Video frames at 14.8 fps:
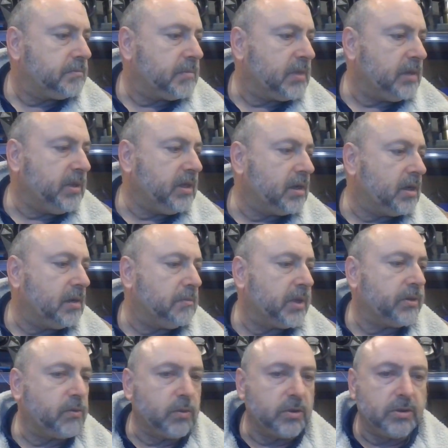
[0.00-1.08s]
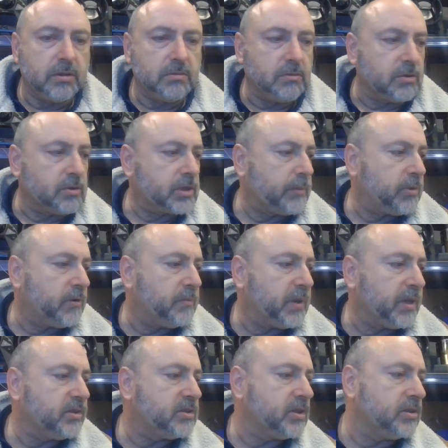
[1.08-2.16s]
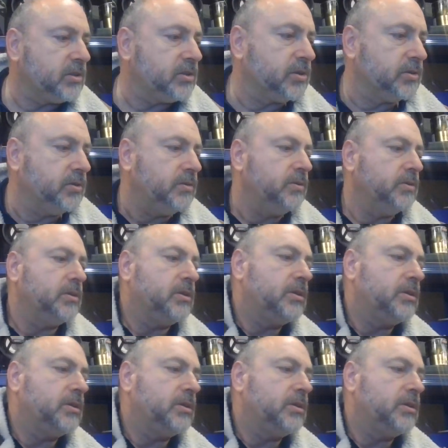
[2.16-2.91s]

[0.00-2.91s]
maybe a month or a couple of months into